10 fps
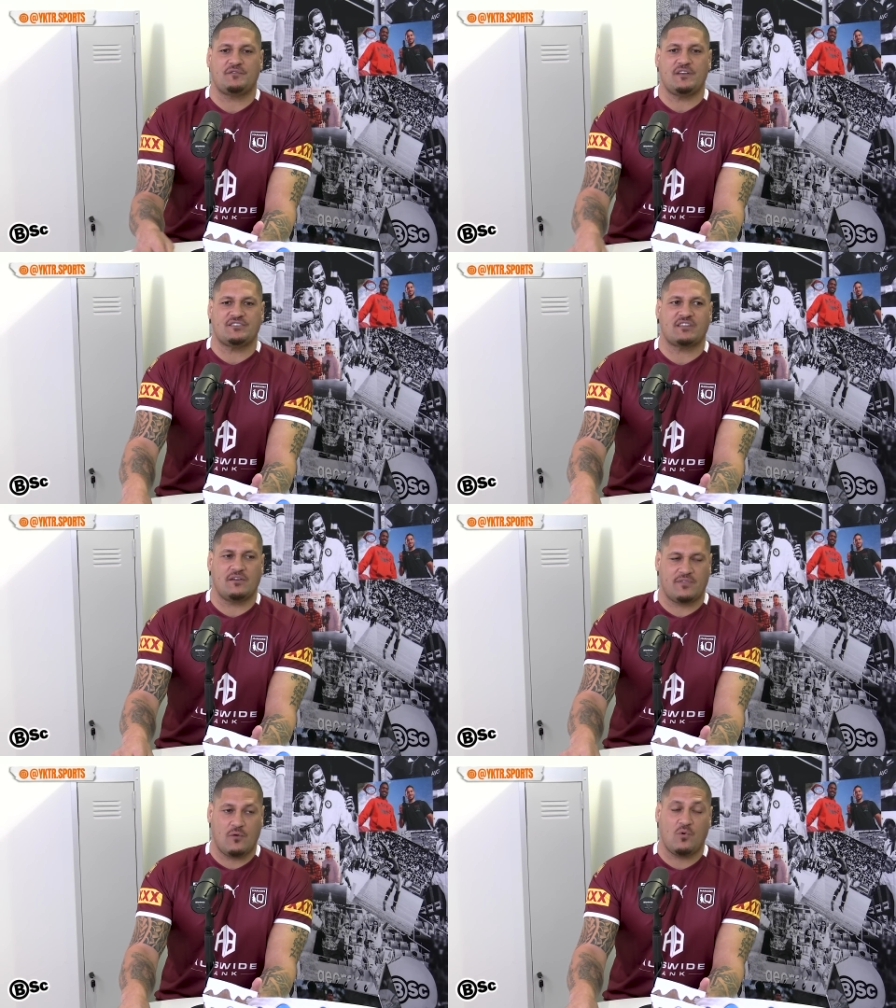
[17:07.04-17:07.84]
If they
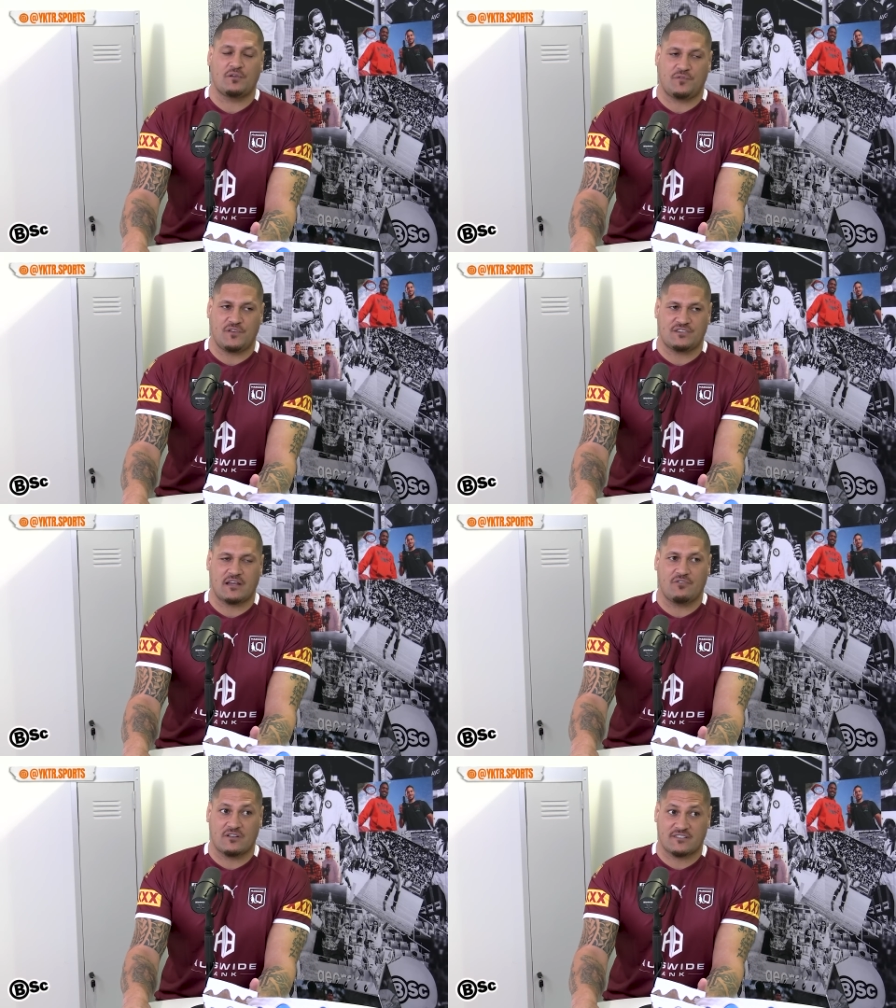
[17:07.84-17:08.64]
finish, they want to finish.
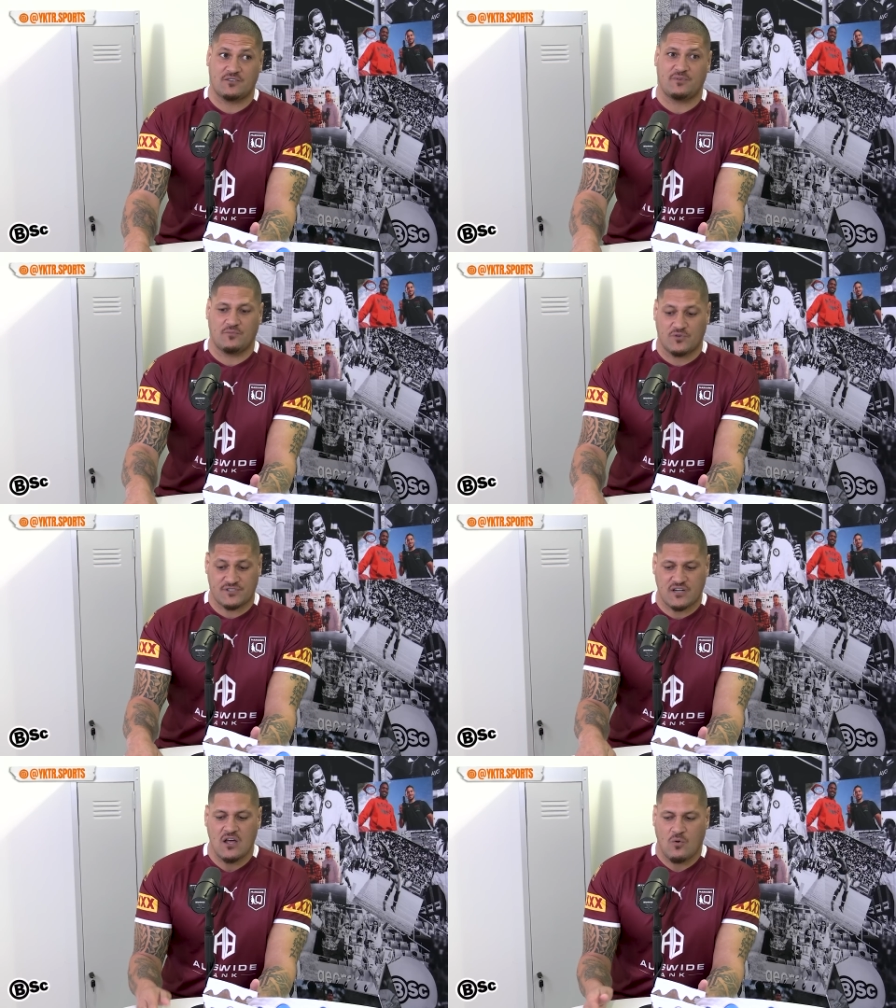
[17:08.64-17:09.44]
Everyone's going to be
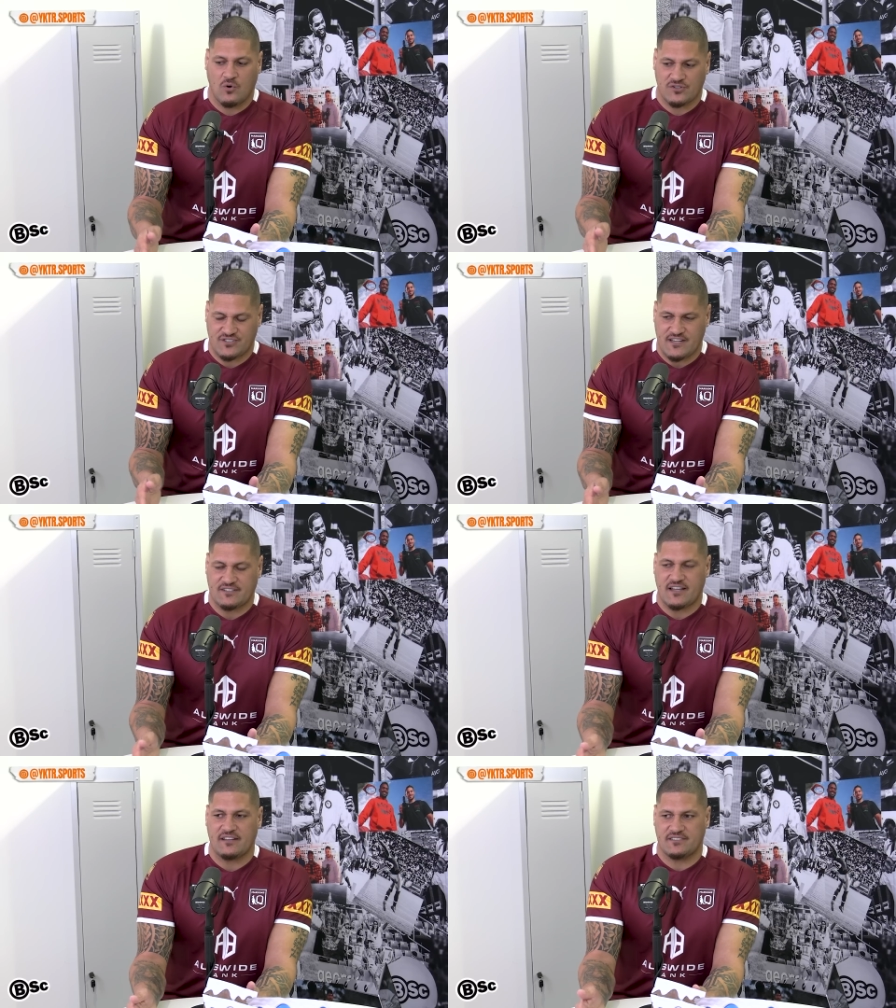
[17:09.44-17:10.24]
watch the
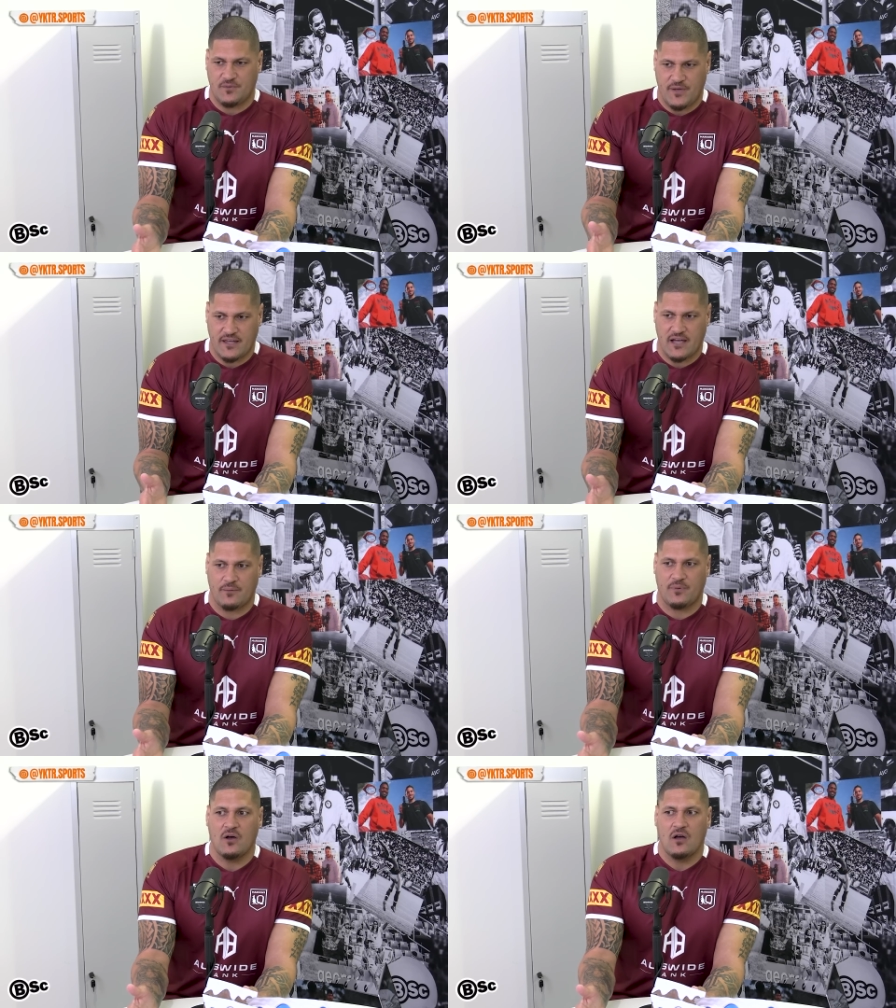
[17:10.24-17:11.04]
intensity pick
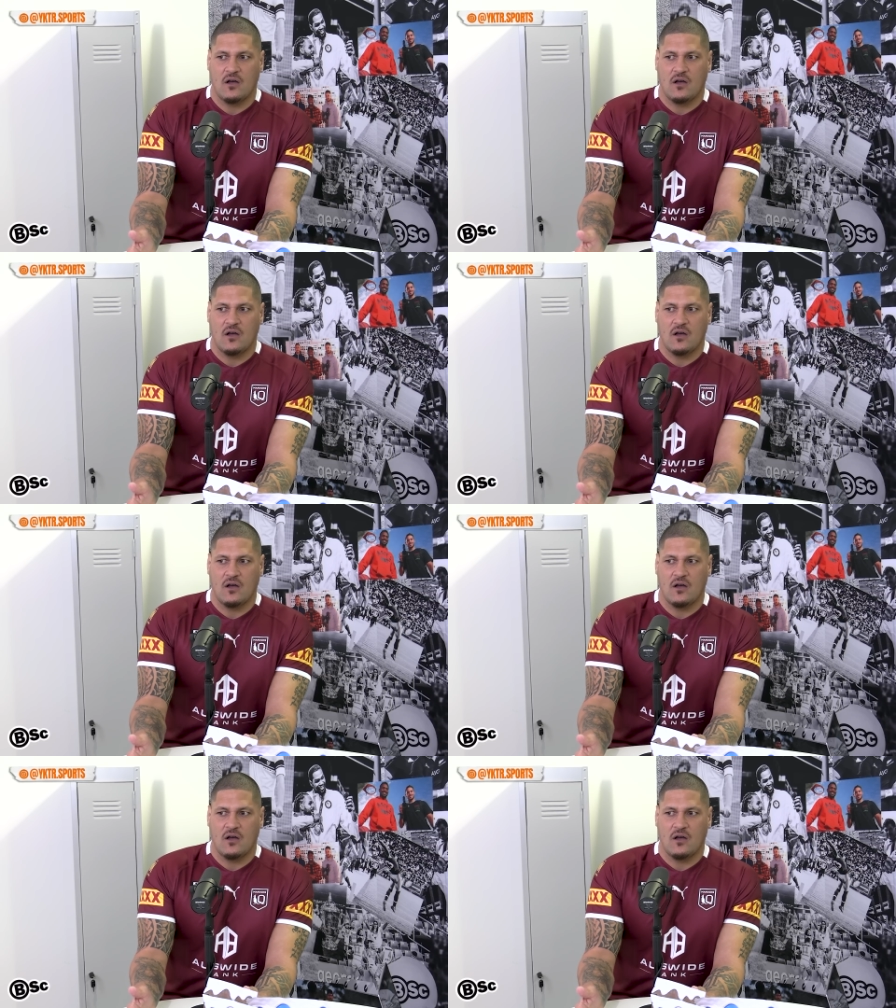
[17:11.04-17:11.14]
up